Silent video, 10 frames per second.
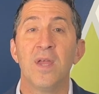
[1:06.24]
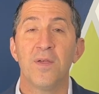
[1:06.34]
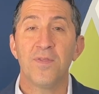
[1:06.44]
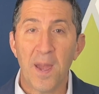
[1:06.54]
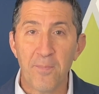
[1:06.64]

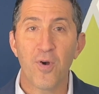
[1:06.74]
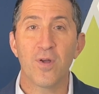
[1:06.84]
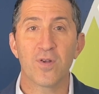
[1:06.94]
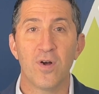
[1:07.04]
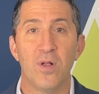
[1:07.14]
that
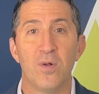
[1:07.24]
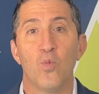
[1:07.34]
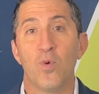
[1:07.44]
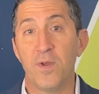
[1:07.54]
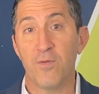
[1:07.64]
protocol
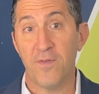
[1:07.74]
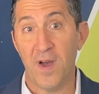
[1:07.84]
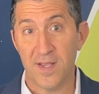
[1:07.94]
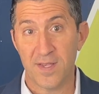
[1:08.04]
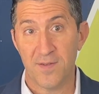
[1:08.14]
will be
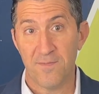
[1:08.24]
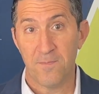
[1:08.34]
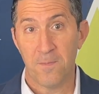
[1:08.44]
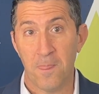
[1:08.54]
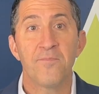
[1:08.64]
revised.
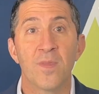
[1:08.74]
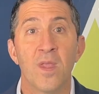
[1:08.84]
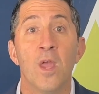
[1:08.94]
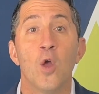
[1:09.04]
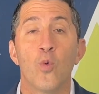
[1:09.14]

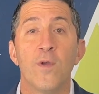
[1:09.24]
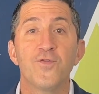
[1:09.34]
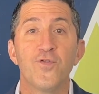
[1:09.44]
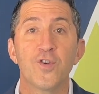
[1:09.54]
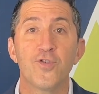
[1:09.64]
We've
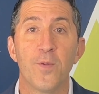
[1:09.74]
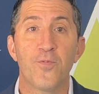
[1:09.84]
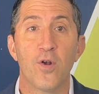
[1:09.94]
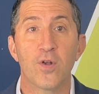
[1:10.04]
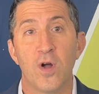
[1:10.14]
structured our
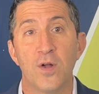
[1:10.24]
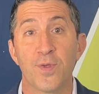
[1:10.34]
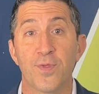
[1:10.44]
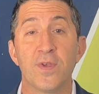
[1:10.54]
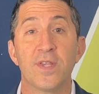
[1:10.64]
protocol into
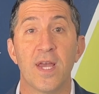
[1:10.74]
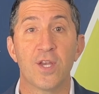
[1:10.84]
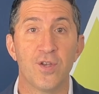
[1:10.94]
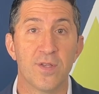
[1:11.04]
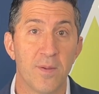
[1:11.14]
3
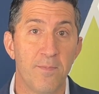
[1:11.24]
sections: